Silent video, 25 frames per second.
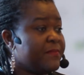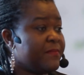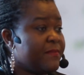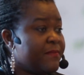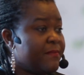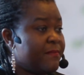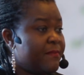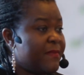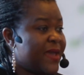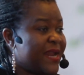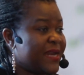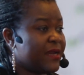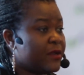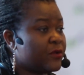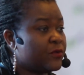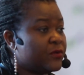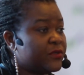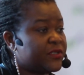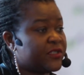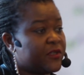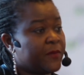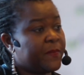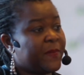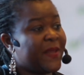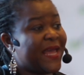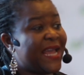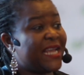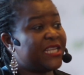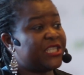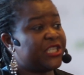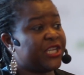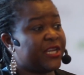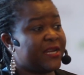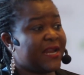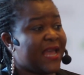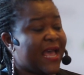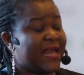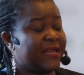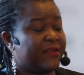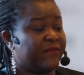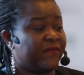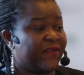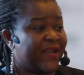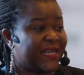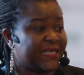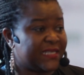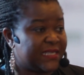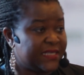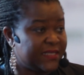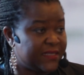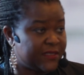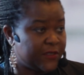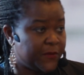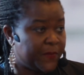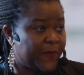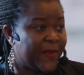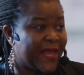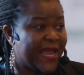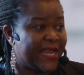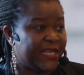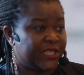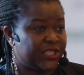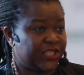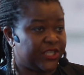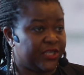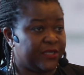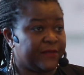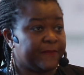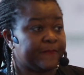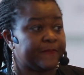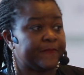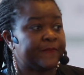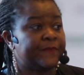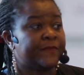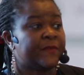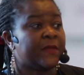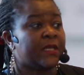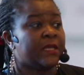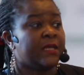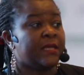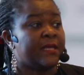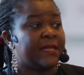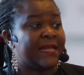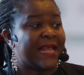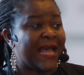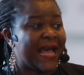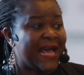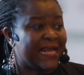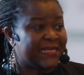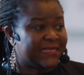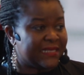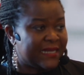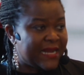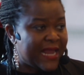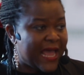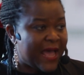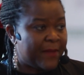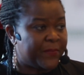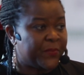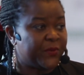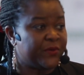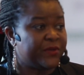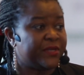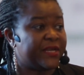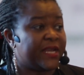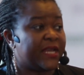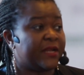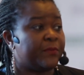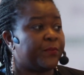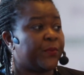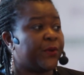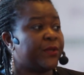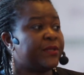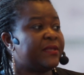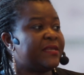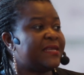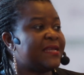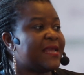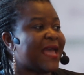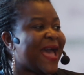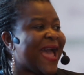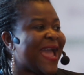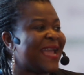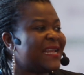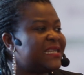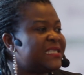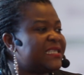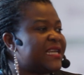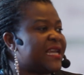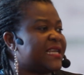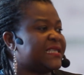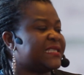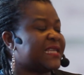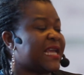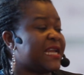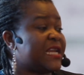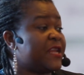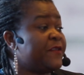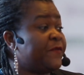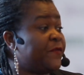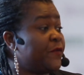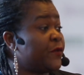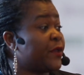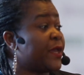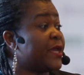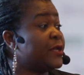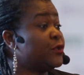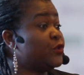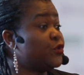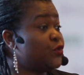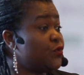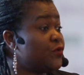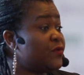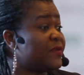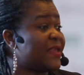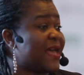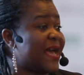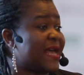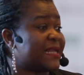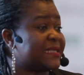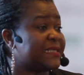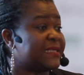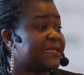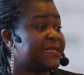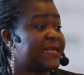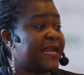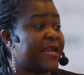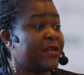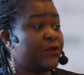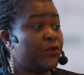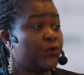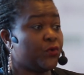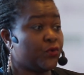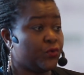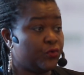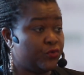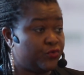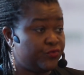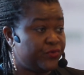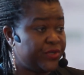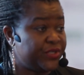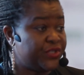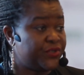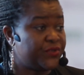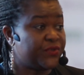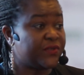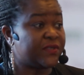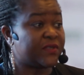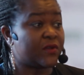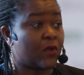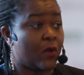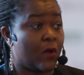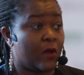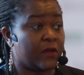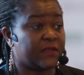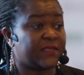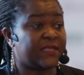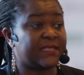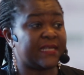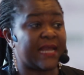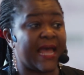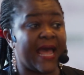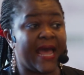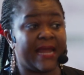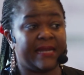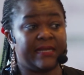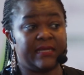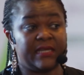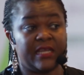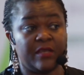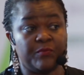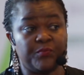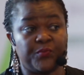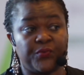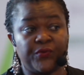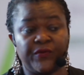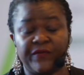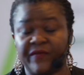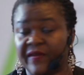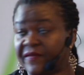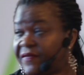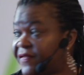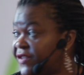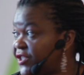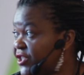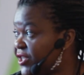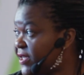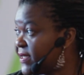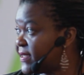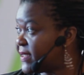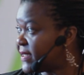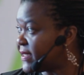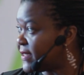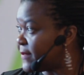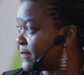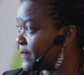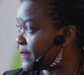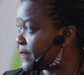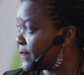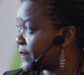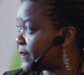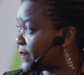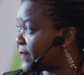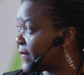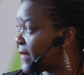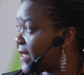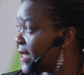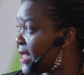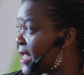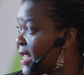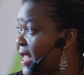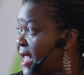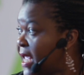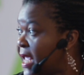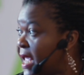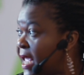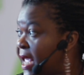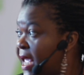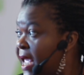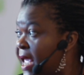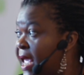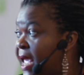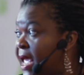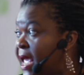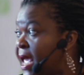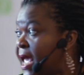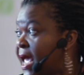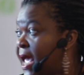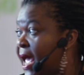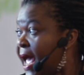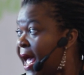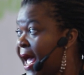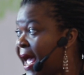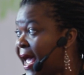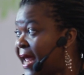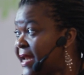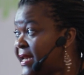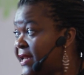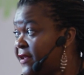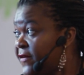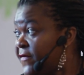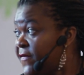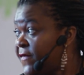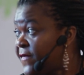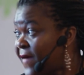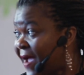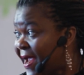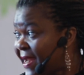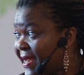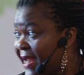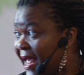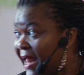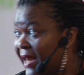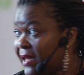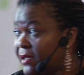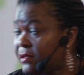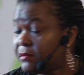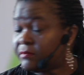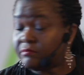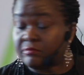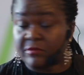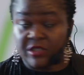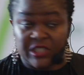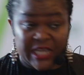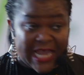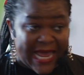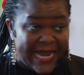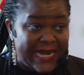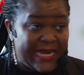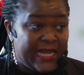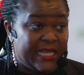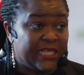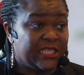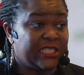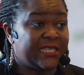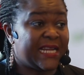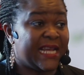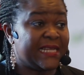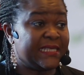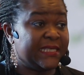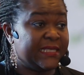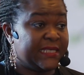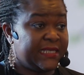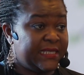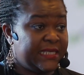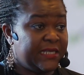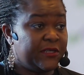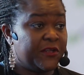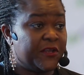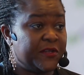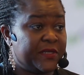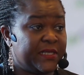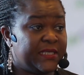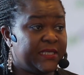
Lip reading: the medical supply chain and the vaccine supply chain. That hasn't happened yet, but the idea is that if you can do that, then you could reduce cost and improve efficiency. And the final challenge that is still